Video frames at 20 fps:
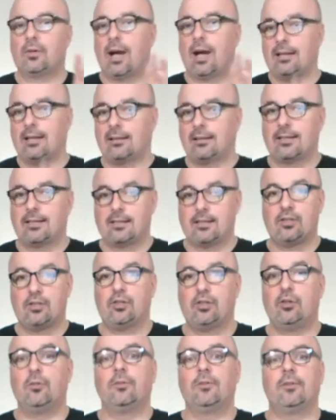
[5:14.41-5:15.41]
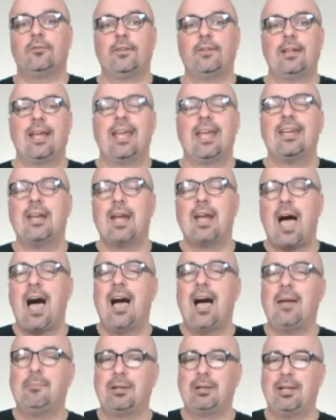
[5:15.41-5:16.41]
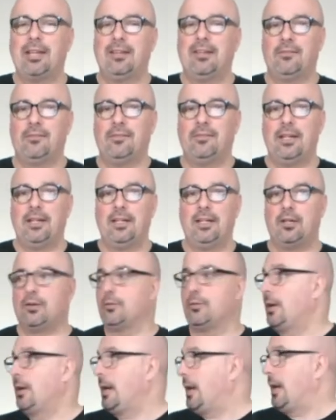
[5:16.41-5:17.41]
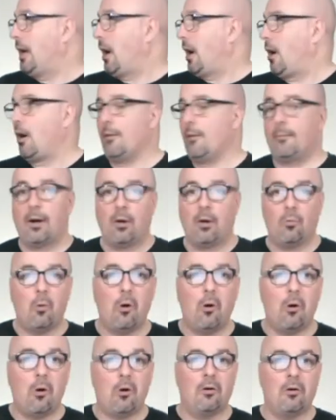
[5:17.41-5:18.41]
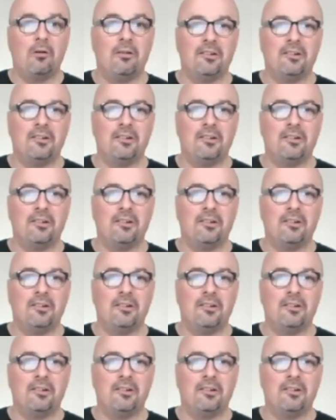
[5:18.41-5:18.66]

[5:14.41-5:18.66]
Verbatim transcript: I like to shoot the vi- and I plan the video on my wall,